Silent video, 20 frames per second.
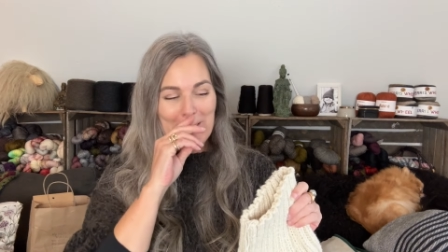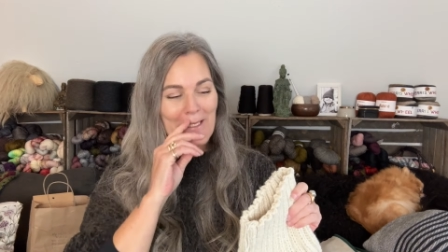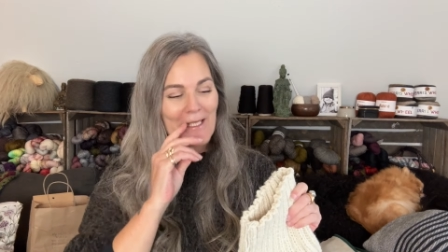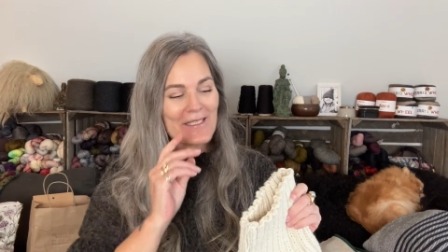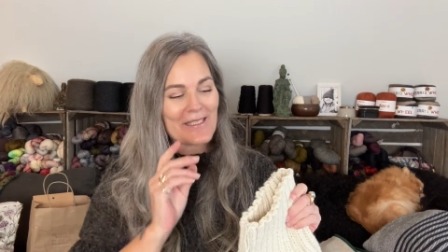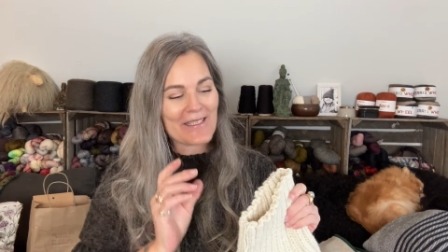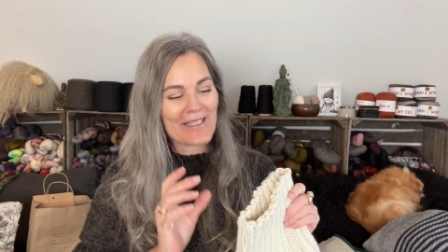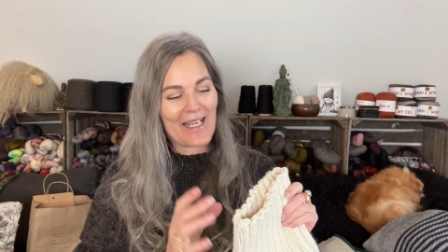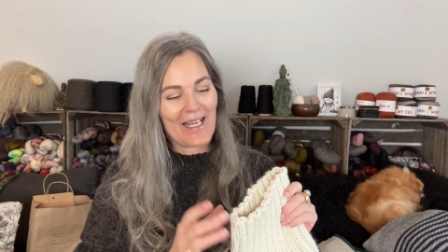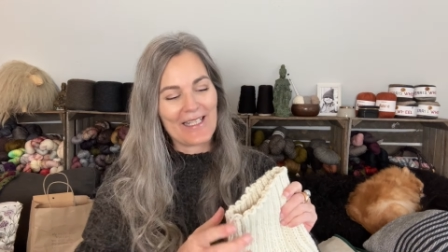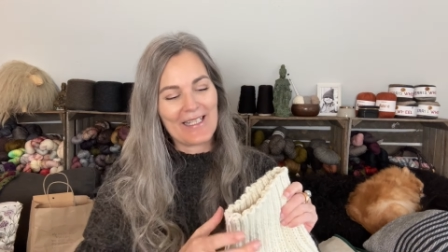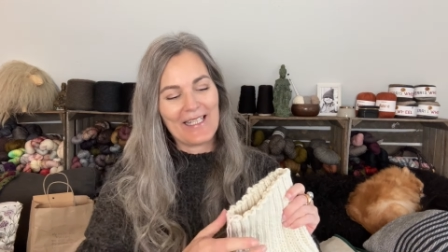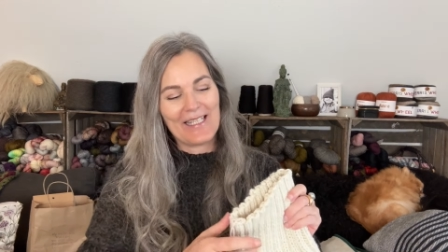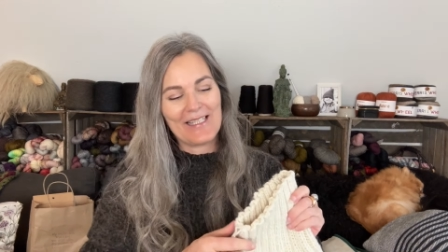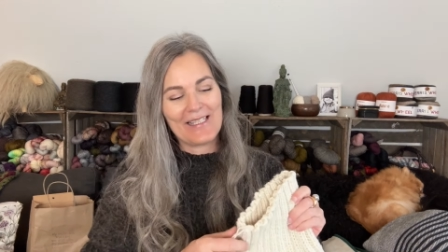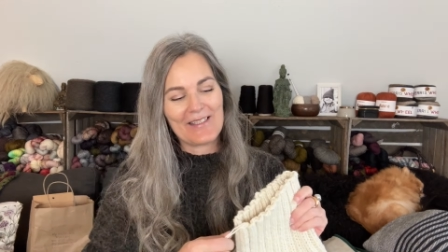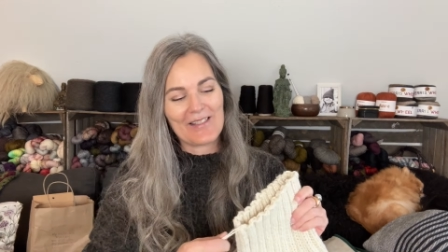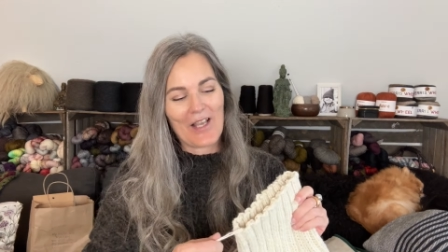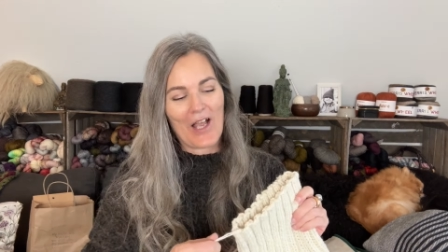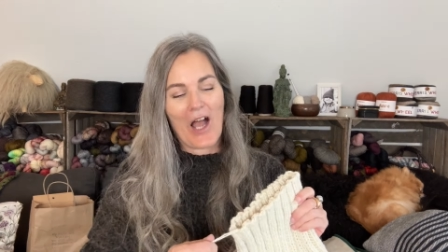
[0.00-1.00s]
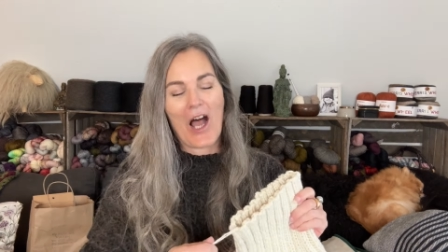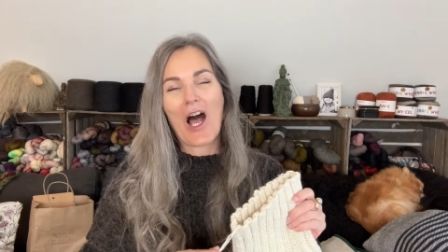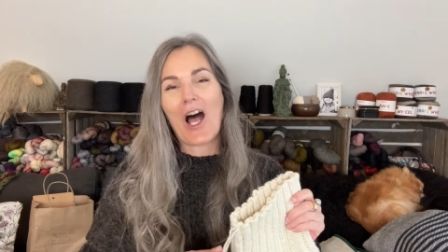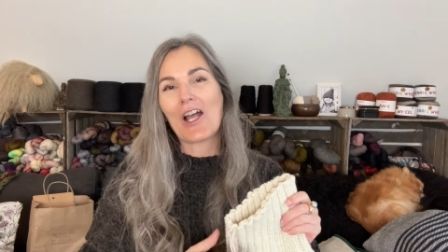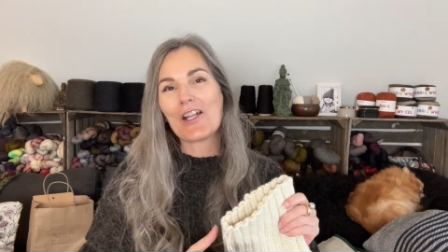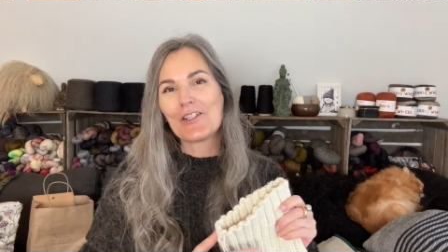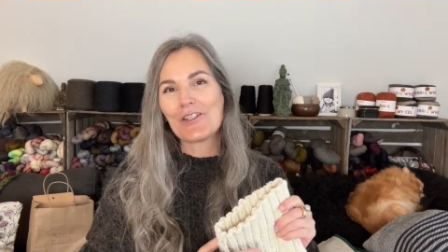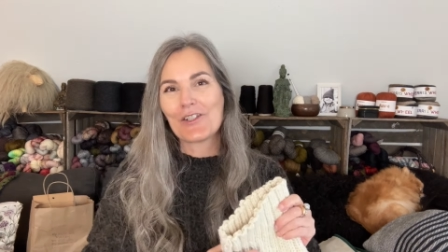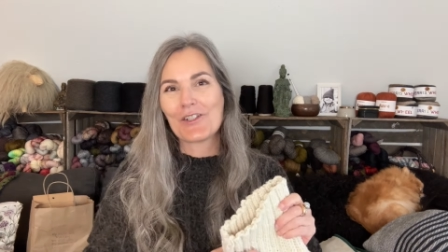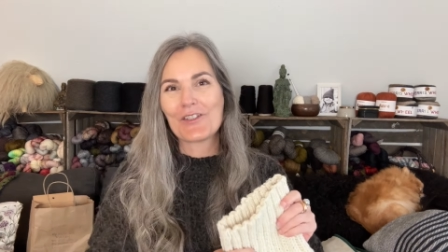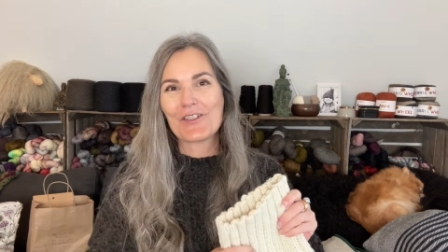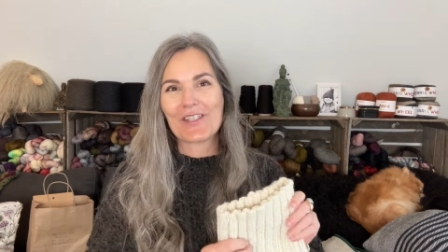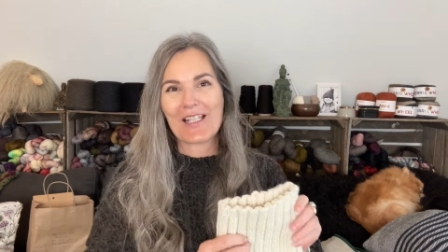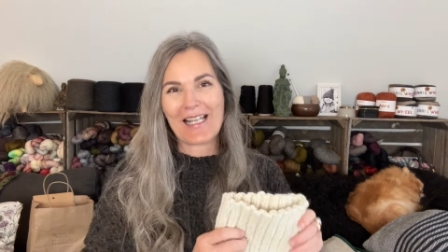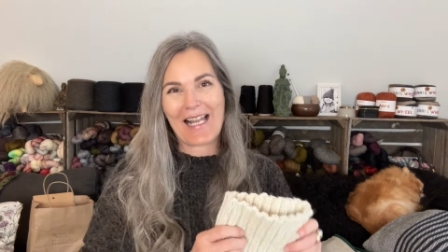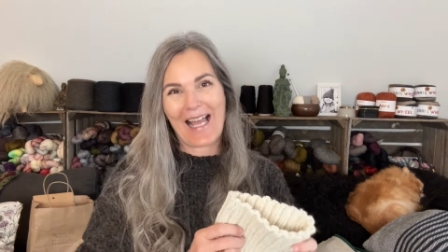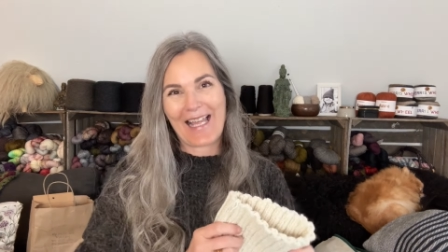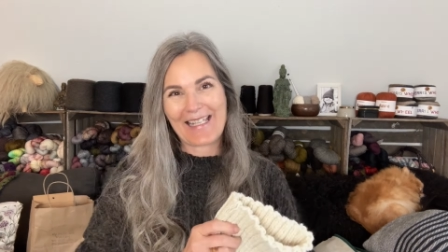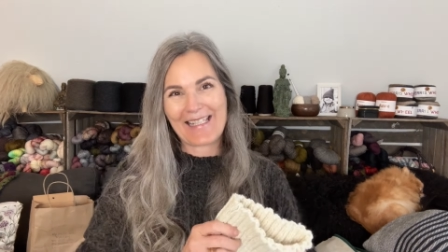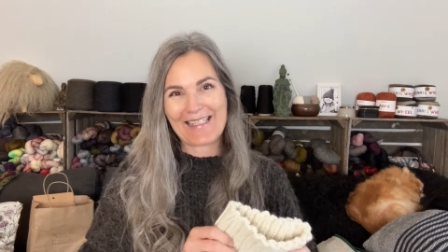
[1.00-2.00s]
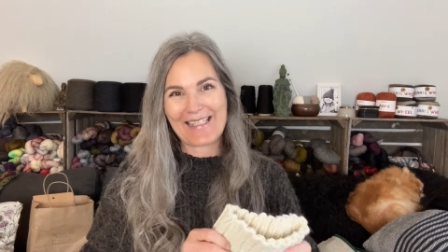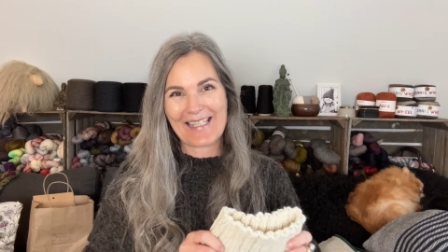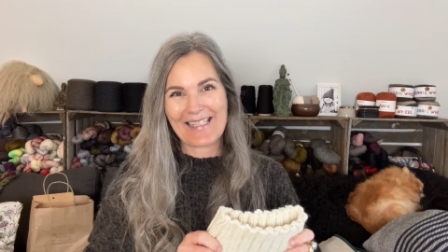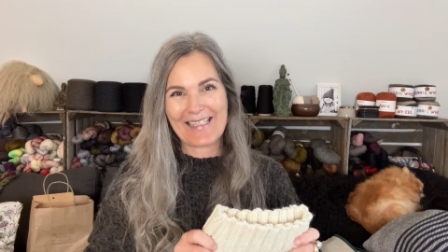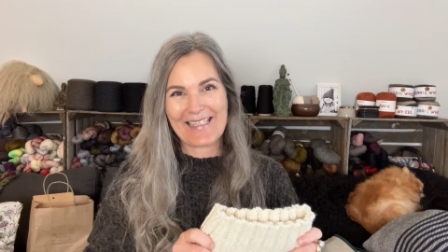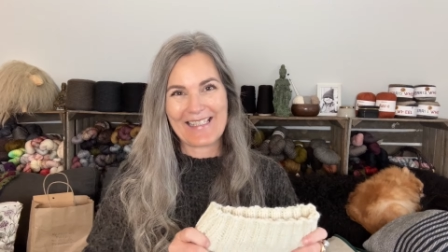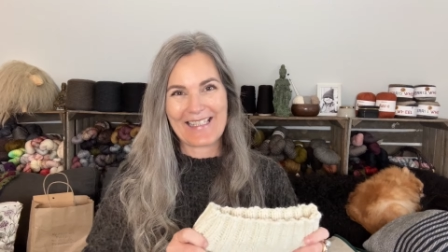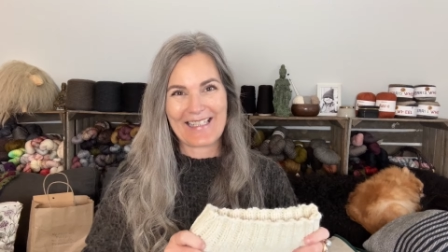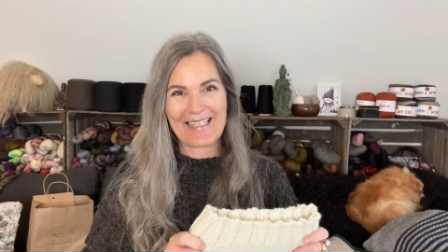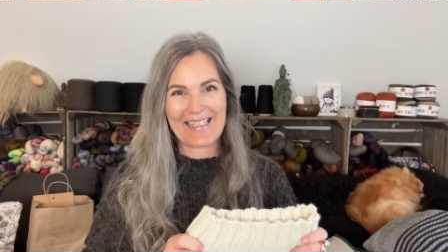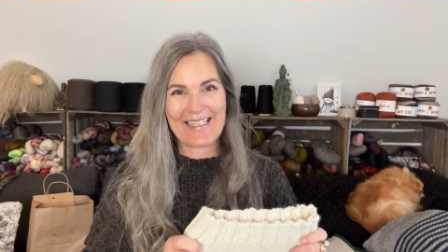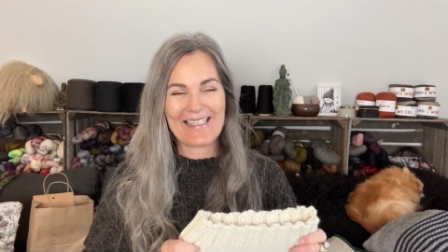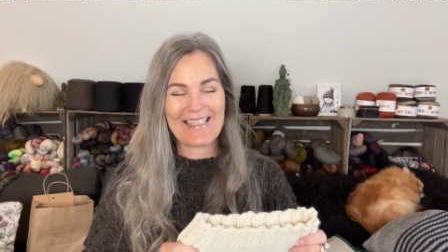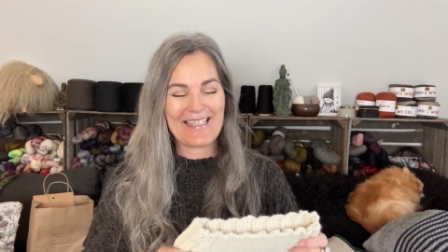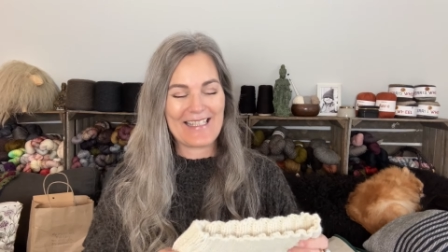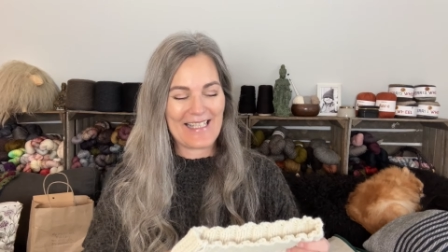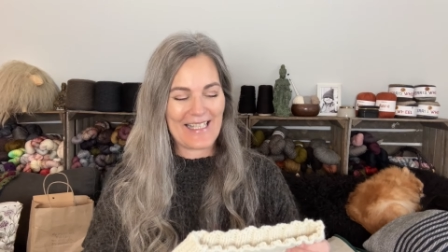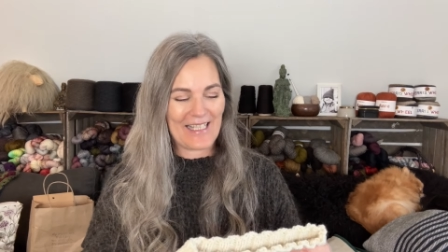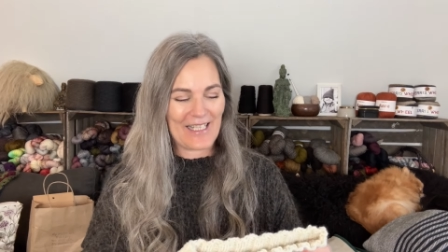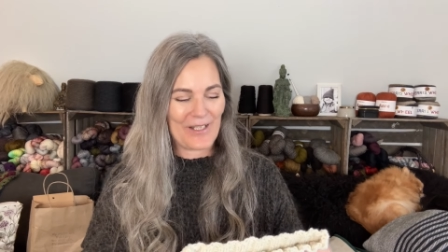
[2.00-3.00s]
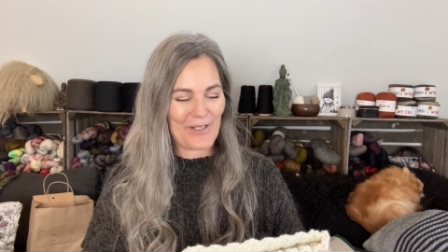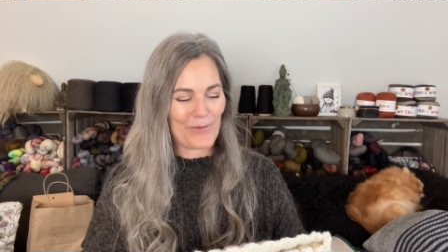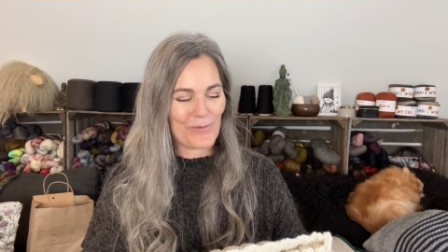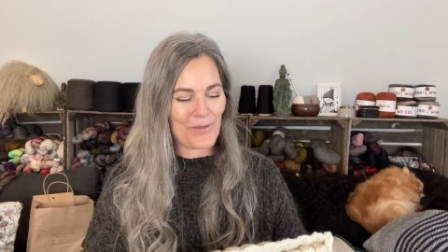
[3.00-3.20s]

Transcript: just got his hunter's license this year,